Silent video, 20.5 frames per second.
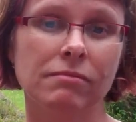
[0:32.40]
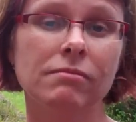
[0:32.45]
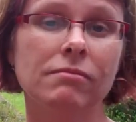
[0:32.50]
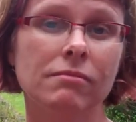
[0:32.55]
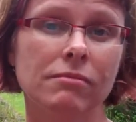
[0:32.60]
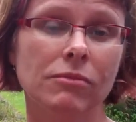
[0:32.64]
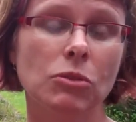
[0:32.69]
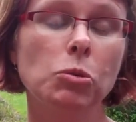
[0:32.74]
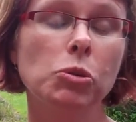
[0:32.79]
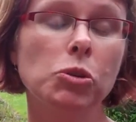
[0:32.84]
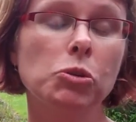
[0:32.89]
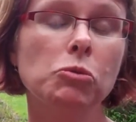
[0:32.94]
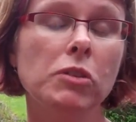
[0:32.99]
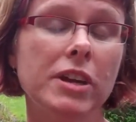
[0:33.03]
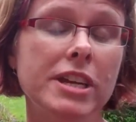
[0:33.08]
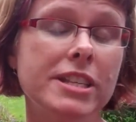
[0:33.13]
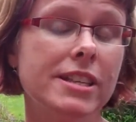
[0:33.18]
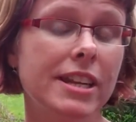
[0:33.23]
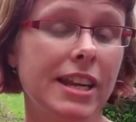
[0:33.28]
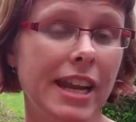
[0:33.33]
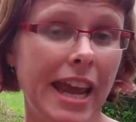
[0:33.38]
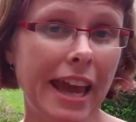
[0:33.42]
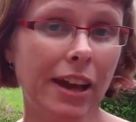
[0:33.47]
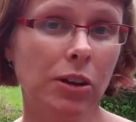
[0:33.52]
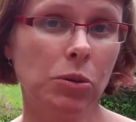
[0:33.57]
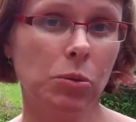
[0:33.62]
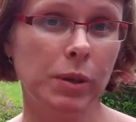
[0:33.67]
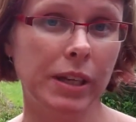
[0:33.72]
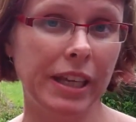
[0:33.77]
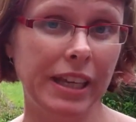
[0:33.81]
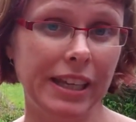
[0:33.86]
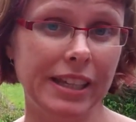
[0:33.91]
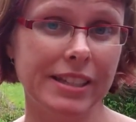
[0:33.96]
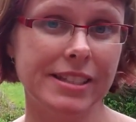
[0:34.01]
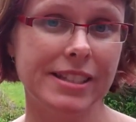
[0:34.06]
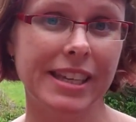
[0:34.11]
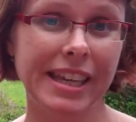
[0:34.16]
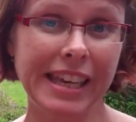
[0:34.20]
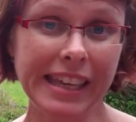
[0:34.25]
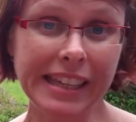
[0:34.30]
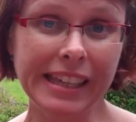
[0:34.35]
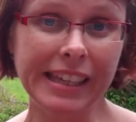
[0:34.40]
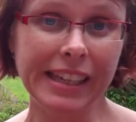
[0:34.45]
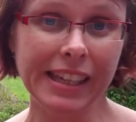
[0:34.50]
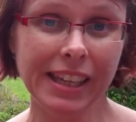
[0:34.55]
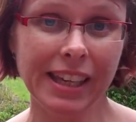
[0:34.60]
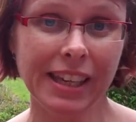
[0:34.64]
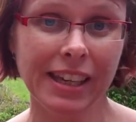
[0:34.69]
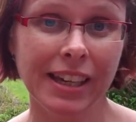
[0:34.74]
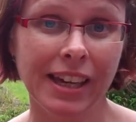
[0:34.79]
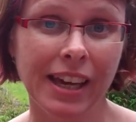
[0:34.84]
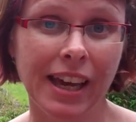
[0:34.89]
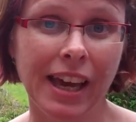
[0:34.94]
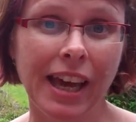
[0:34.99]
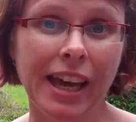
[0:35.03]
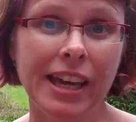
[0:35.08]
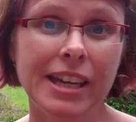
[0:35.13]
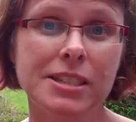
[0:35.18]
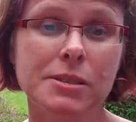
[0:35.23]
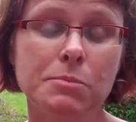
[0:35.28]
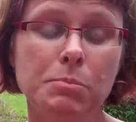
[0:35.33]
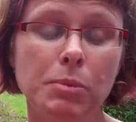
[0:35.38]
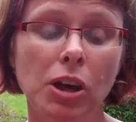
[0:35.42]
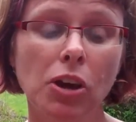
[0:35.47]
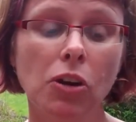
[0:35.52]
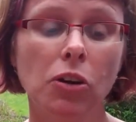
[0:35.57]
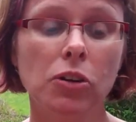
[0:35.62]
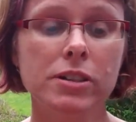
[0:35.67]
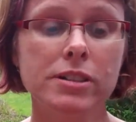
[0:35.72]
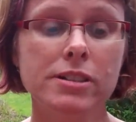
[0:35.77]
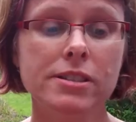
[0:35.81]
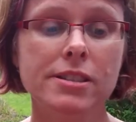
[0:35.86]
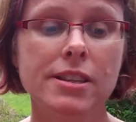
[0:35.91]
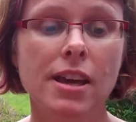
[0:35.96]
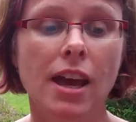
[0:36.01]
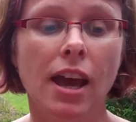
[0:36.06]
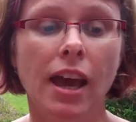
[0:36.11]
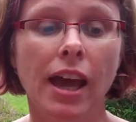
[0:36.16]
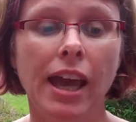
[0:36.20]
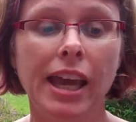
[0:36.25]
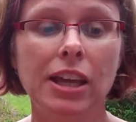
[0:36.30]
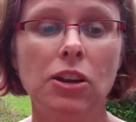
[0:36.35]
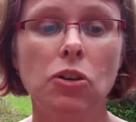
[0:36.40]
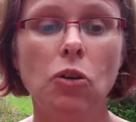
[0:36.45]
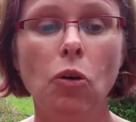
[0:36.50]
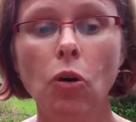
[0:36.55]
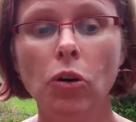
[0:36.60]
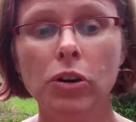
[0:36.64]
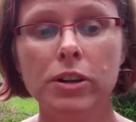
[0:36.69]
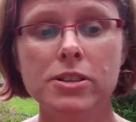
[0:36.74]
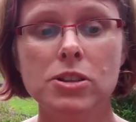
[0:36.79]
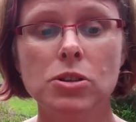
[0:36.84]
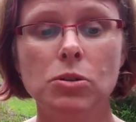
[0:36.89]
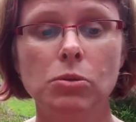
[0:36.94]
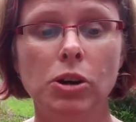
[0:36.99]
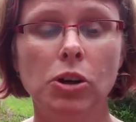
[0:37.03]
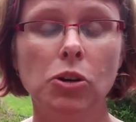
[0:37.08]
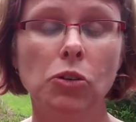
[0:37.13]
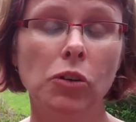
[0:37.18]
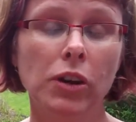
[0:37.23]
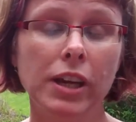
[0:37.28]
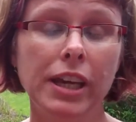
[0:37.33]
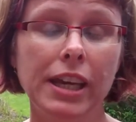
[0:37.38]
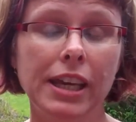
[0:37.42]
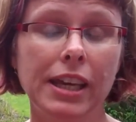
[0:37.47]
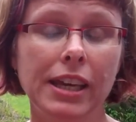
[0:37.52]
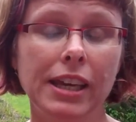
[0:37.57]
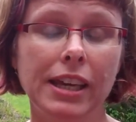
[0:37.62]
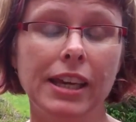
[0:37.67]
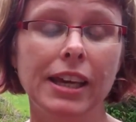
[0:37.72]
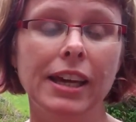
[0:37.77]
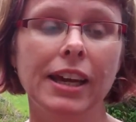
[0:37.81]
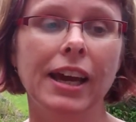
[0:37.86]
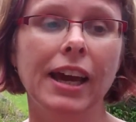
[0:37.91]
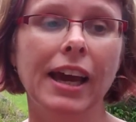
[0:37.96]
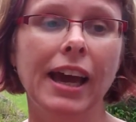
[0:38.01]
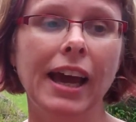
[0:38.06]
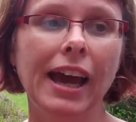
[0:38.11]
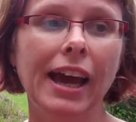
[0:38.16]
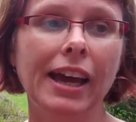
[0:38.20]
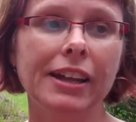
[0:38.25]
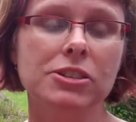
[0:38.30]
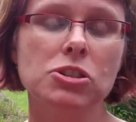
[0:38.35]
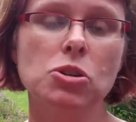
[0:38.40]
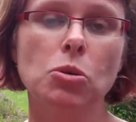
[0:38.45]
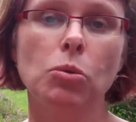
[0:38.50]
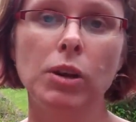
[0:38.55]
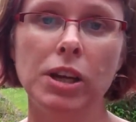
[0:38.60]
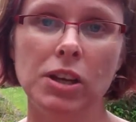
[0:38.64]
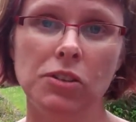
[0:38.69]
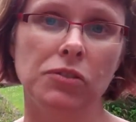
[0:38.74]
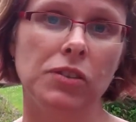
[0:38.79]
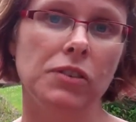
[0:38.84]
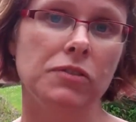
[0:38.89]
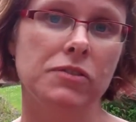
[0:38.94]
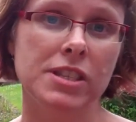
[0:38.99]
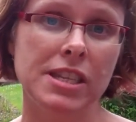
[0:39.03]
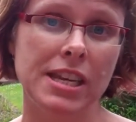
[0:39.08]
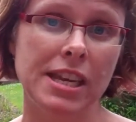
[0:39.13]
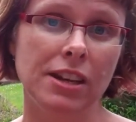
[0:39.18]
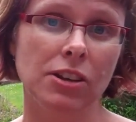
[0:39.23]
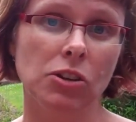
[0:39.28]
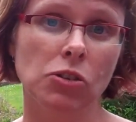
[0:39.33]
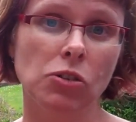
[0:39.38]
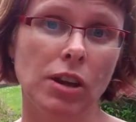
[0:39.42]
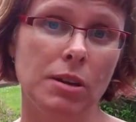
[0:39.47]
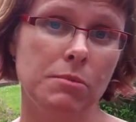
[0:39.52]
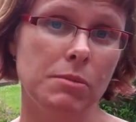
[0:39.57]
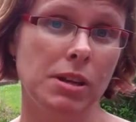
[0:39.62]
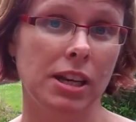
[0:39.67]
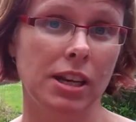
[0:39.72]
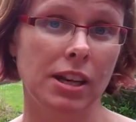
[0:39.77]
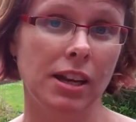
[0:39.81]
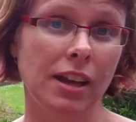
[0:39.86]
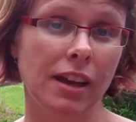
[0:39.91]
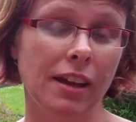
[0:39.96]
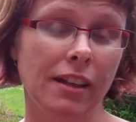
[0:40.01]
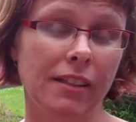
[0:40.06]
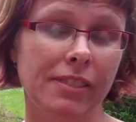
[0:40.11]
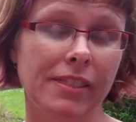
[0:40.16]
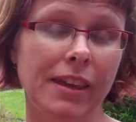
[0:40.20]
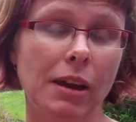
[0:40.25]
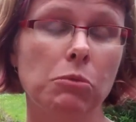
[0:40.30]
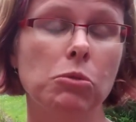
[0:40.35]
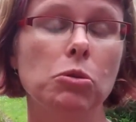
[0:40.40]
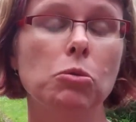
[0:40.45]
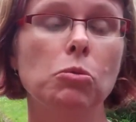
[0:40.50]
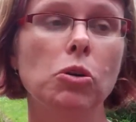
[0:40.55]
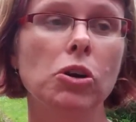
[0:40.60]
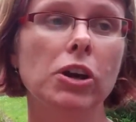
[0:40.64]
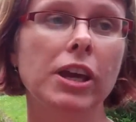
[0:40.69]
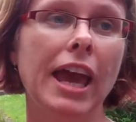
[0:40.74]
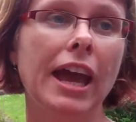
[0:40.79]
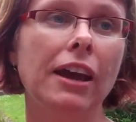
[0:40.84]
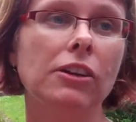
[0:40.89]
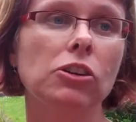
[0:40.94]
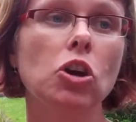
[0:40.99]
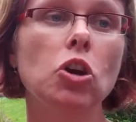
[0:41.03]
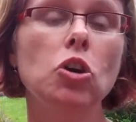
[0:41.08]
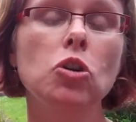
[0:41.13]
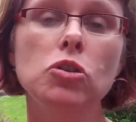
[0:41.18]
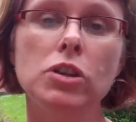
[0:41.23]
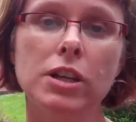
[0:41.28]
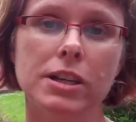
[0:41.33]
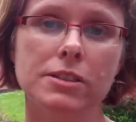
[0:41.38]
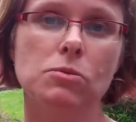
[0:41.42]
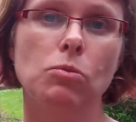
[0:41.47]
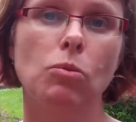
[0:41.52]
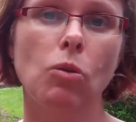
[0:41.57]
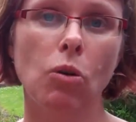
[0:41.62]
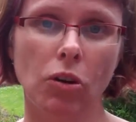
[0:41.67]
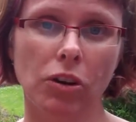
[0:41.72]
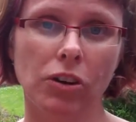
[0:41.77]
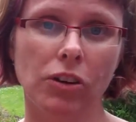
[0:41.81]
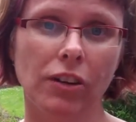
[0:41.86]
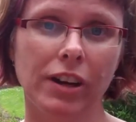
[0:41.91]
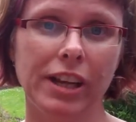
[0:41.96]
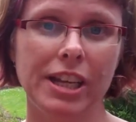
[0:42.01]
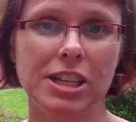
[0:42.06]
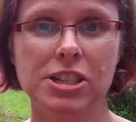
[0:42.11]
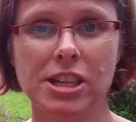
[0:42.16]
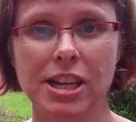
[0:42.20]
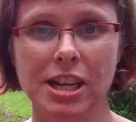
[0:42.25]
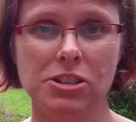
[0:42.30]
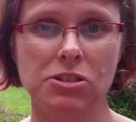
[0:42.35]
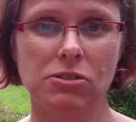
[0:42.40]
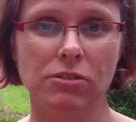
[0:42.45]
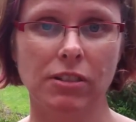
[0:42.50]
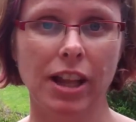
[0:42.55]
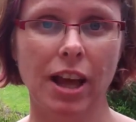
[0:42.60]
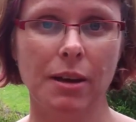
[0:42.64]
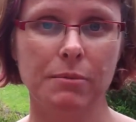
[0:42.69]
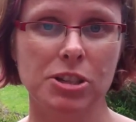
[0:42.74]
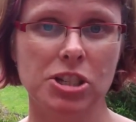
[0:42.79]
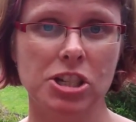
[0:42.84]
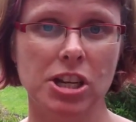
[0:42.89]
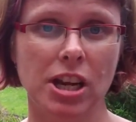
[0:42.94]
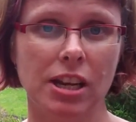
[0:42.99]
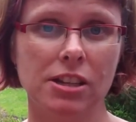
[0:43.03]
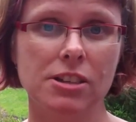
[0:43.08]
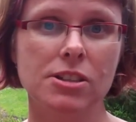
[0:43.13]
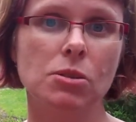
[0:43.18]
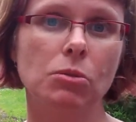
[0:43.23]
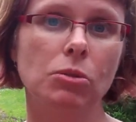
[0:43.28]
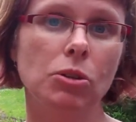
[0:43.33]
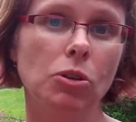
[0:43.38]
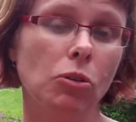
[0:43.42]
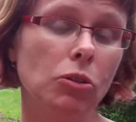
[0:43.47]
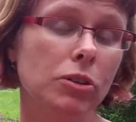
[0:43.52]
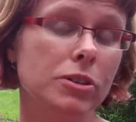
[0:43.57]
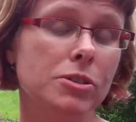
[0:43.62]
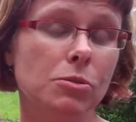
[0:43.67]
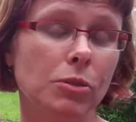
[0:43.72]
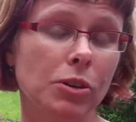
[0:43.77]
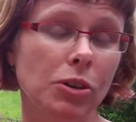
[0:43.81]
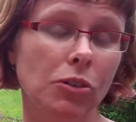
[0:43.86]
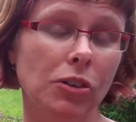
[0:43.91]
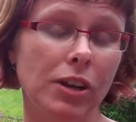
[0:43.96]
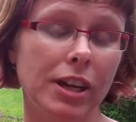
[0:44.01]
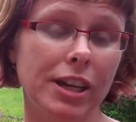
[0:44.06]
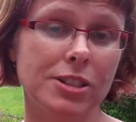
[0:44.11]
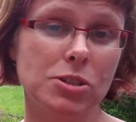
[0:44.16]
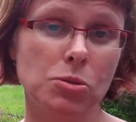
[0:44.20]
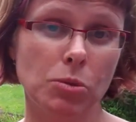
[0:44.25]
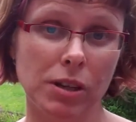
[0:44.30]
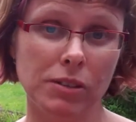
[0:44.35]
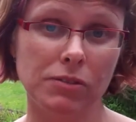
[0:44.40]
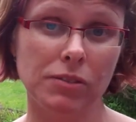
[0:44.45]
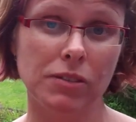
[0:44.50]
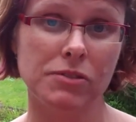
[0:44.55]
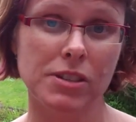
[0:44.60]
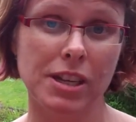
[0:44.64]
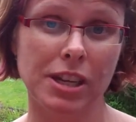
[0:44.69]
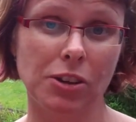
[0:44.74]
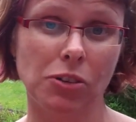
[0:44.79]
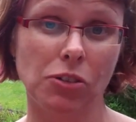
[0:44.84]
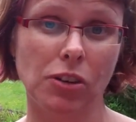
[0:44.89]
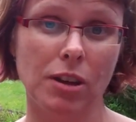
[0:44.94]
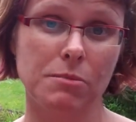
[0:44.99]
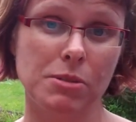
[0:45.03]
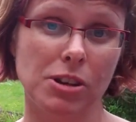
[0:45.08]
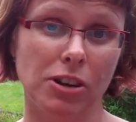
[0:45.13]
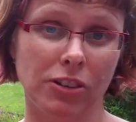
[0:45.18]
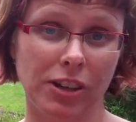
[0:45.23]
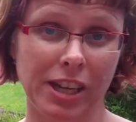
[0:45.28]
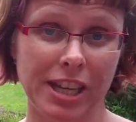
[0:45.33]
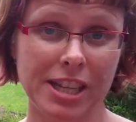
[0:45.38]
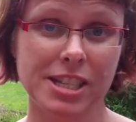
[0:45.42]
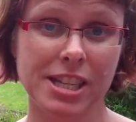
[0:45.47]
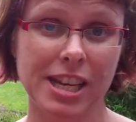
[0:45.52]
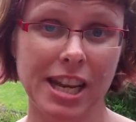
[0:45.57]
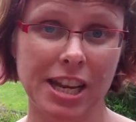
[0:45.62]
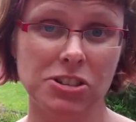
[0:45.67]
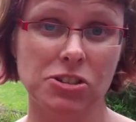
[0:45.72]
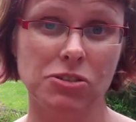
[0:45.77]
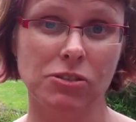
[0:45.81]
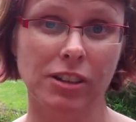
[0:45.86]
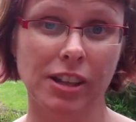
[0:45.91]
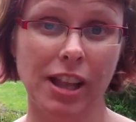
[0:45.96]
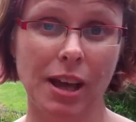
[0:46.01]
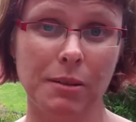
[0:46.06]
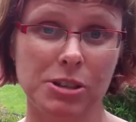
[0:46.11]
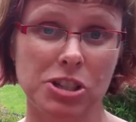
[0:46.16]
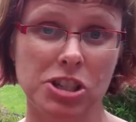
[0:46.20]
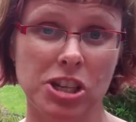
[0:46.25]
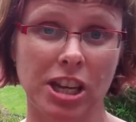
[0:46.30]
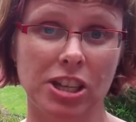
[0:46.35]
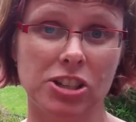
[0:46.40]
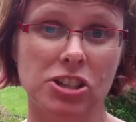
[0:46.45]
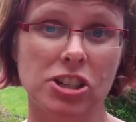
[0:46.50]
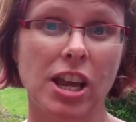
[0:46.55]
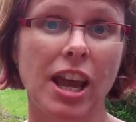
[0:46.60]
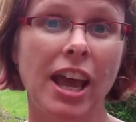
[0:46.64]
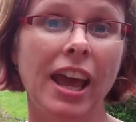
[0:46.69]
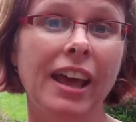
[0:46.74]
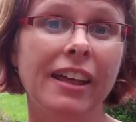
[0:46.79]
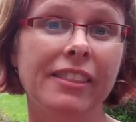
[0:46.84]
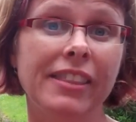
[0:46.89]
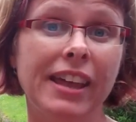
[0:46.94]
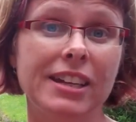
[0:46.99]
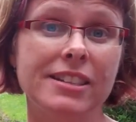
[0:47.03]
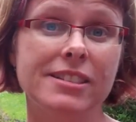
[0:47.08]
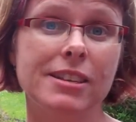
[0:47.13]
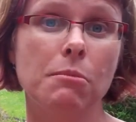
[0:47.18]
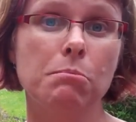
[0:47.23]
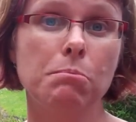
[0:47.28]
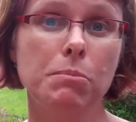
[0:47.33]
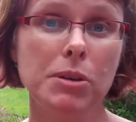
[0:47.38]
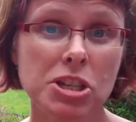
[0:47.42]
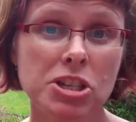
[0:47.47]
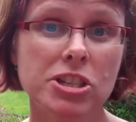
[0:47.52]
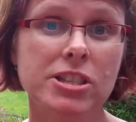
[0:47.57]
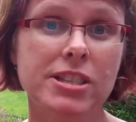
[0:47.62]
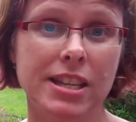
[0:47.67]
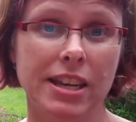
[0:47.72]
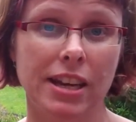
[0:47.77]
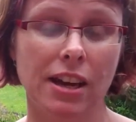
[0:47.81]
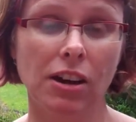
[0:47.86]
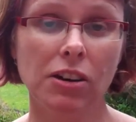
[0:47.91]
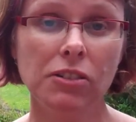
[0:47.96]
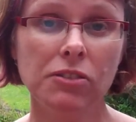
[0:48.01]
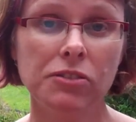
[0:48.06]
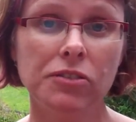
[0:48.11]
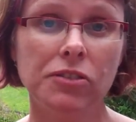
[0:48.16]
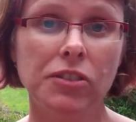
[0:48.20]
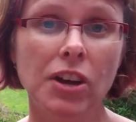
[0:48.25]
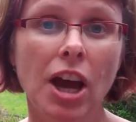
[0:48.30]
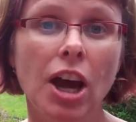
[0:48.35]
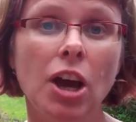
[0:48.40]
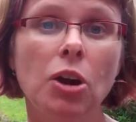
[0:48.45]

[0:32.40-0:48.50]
Well, the reason equity is key is because in order to agree a 2015 agreement that will work out who does what on international climate change, so in order to agree a 2015 agreement on international climate change that is ambitious enough,